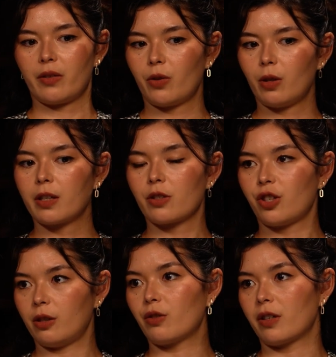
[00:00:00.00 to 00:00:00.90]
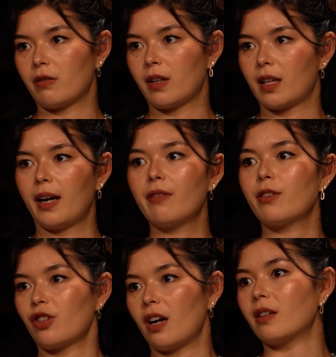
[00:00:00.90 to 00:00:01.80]
If you look at children, right, every
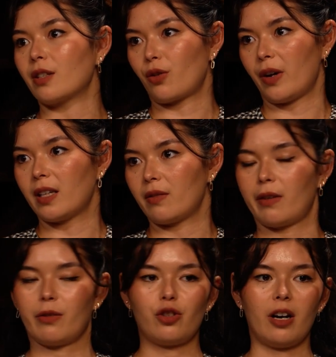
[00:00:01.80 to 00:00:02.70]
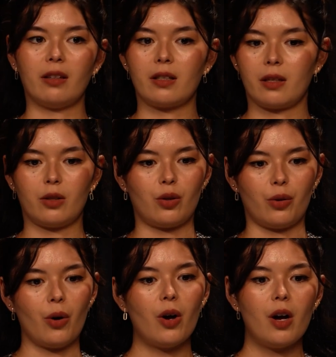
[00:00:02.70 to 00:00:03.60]
child is creative. Every child is
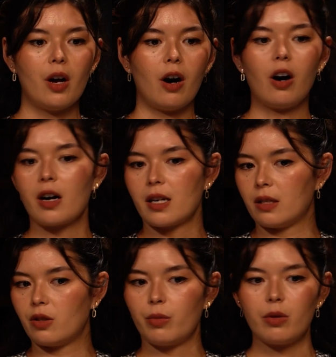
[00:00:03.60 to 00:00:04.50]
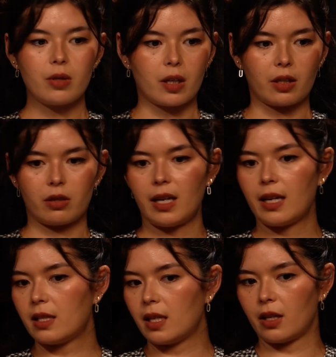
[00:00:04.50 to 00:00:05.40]
into art, into music, into
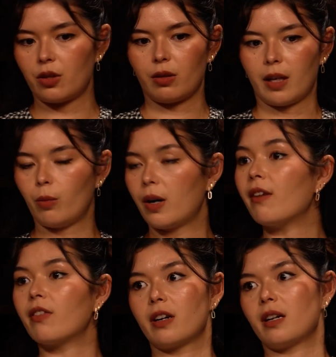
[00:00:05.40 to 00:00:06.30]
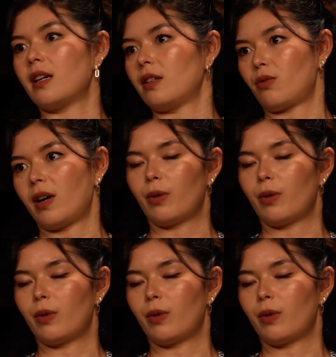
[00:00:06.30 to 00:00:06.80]
dancing, into like whatever it is, right?